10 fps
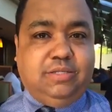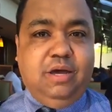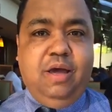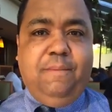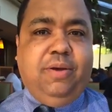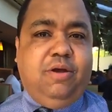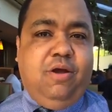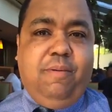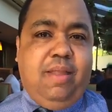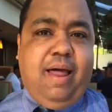But,
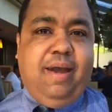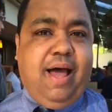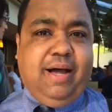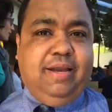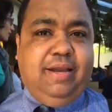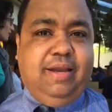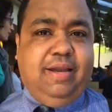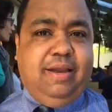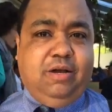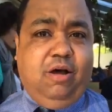I'm not knocking the
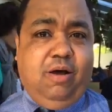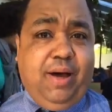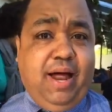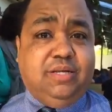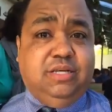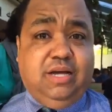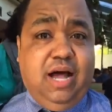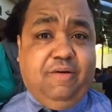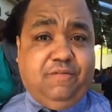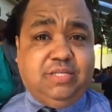Mackinac Policy
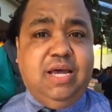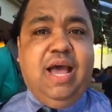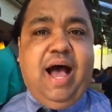Conference.